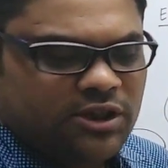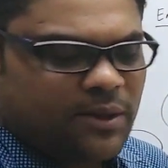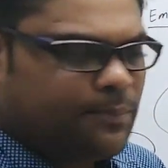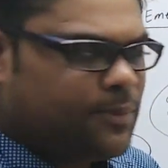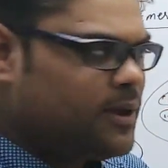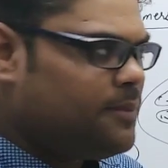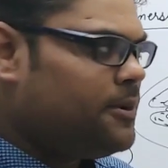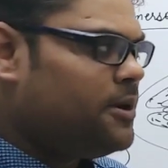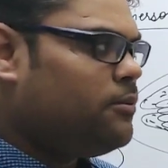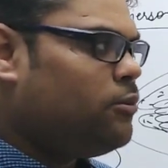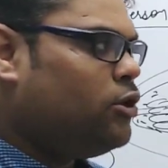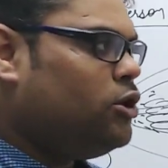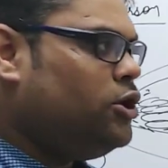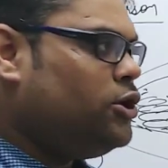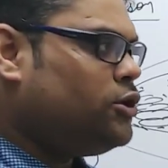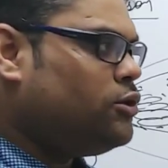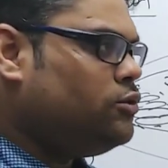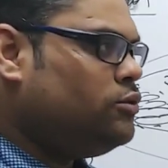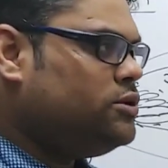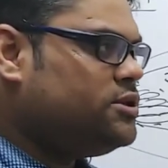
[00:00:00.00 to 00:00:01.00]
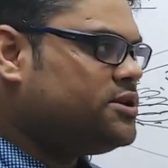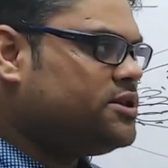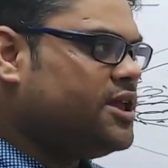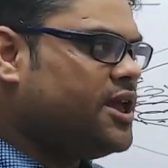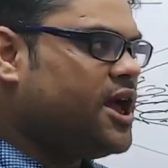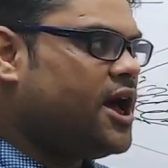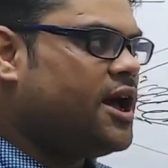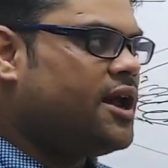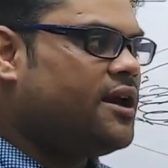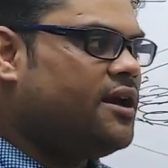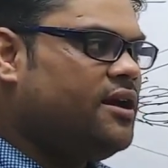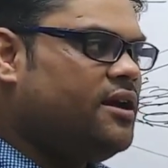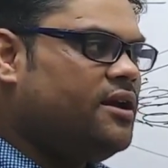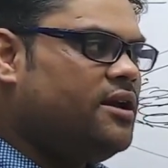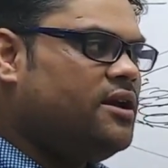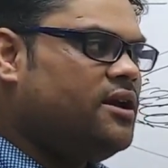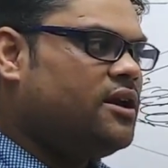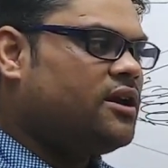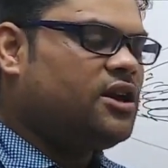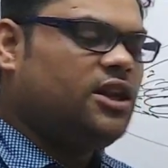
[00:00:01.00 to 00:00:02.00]
The pigment molecules, they are
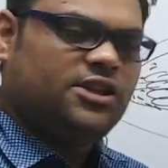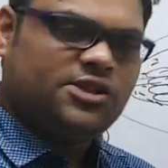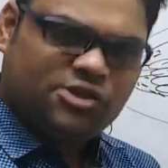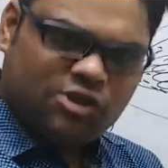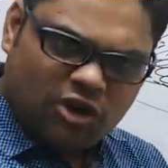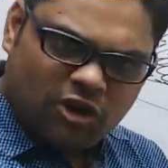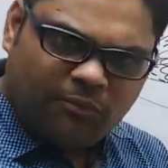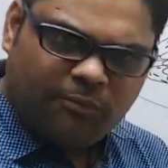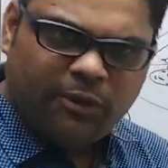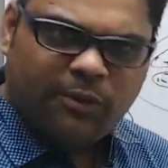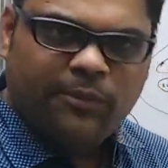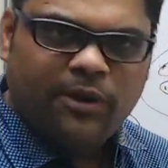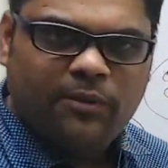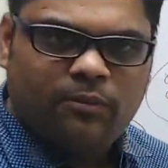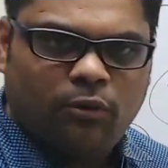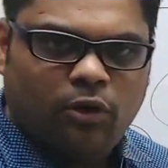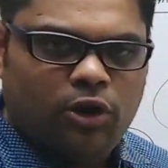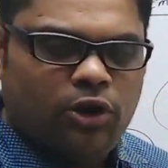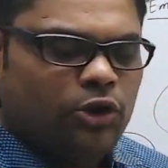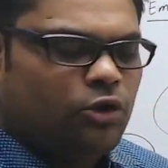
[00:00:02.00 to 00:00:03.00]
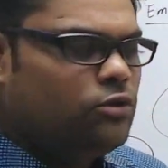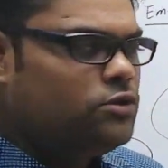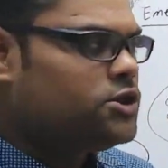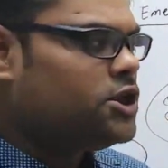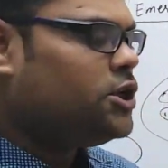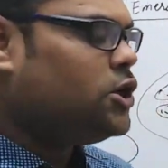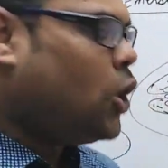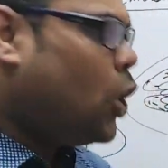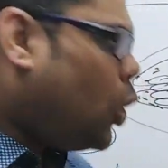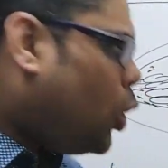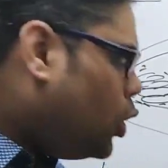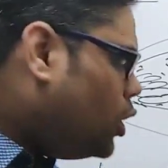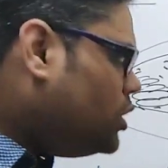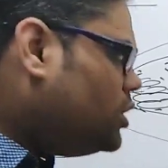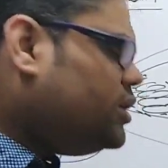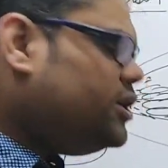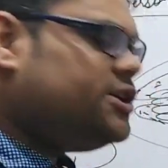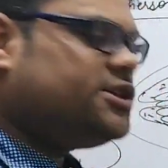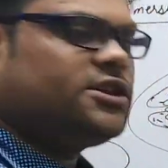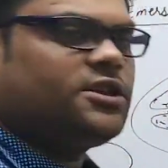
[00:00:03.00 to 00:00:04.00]
cluster of pigment molecules, and
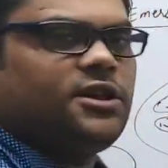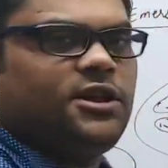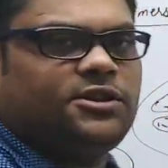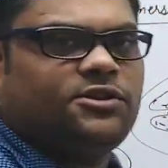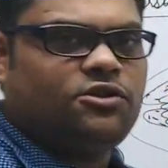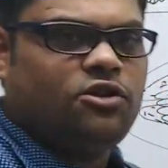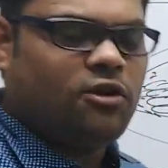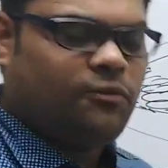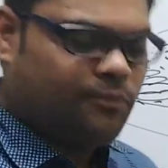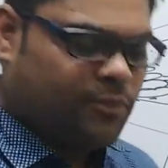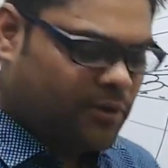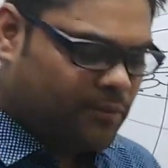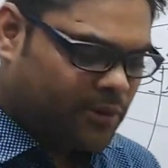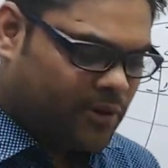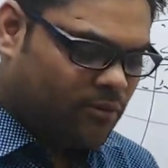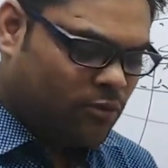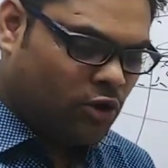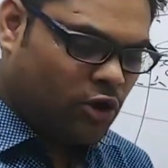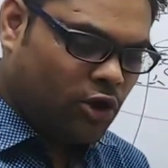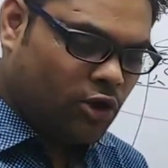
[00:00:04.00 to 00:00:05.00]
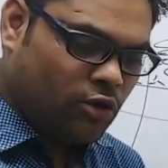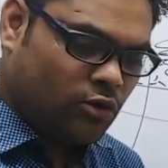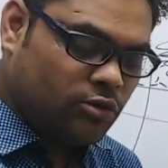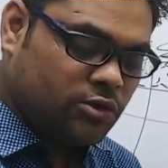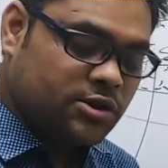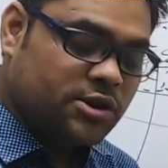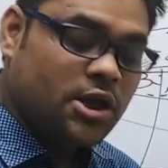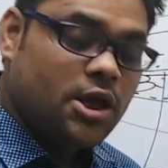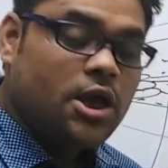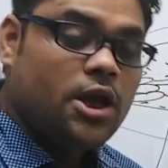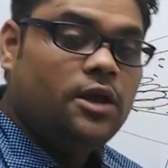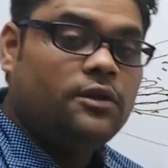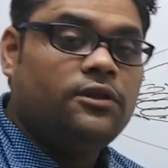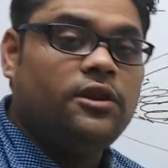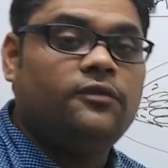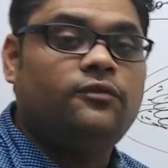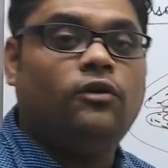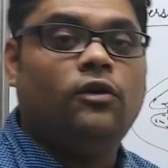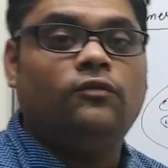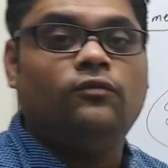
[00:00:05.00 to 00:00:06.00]
all these cluster of pigment molecules,
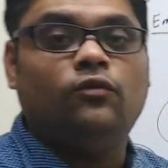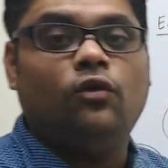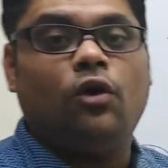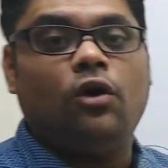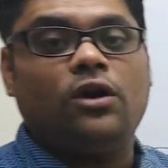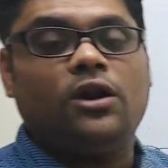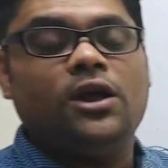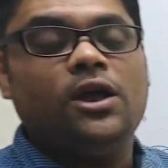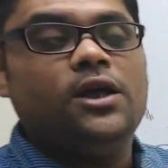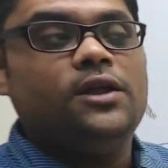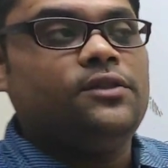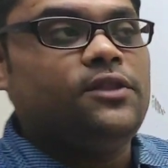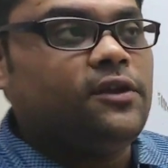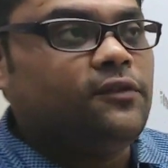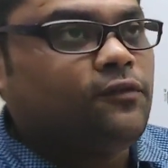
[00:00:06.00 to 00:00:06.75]
they form what?